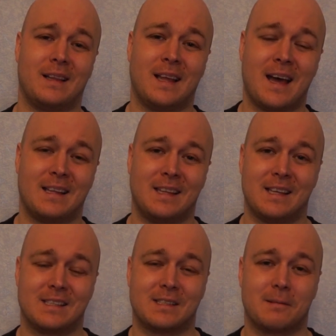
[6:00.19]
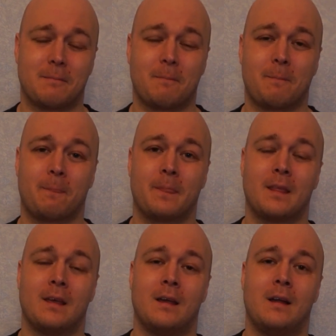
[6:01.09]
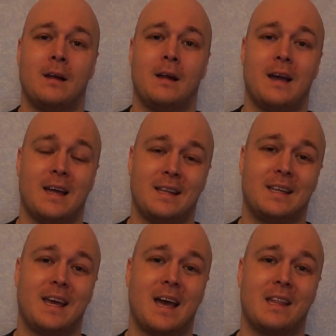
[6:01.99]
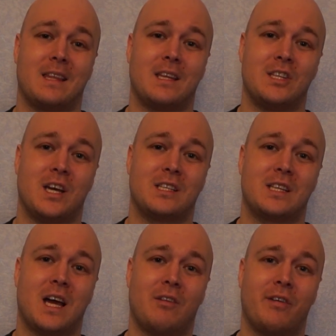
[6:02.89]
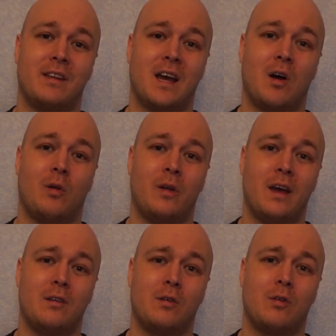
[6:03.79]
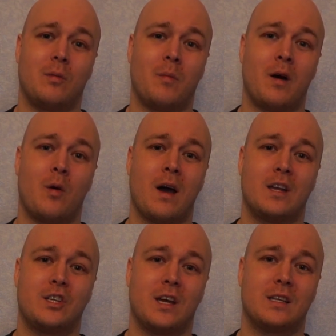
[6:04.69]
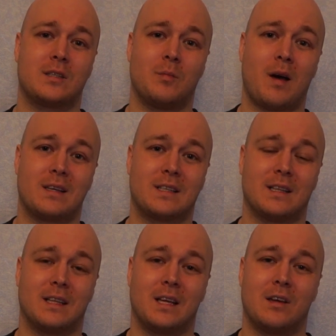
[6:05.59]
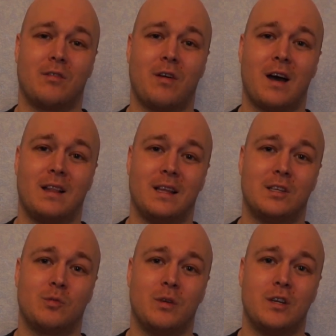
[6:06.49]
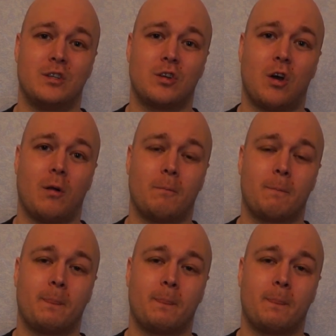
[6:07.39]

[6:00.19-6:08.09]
like this. And again, just half an hour later, my right chest muscle finally switched on.